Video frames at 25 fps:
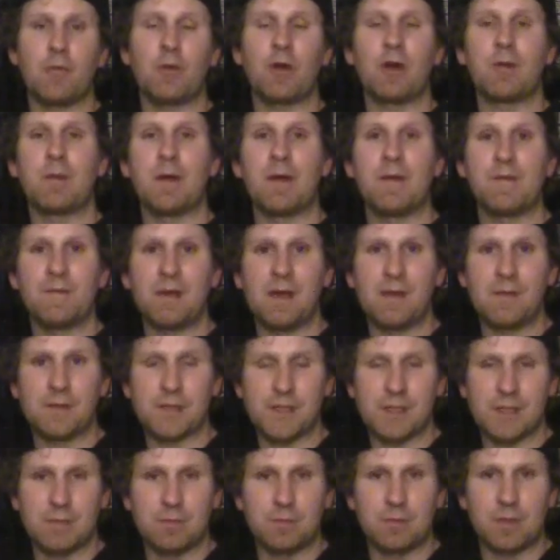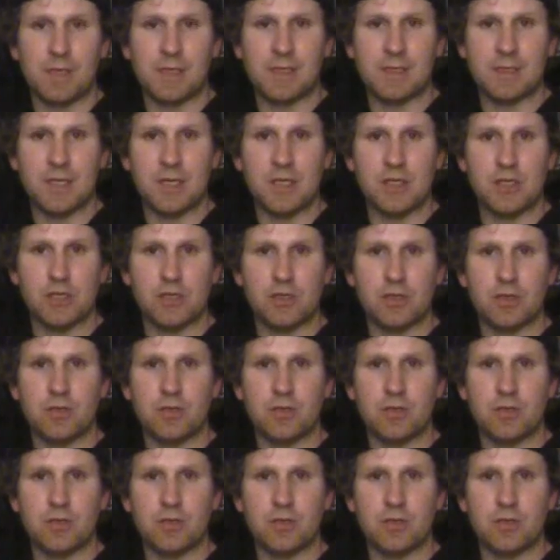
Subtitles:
One of my favorites on the PlayStation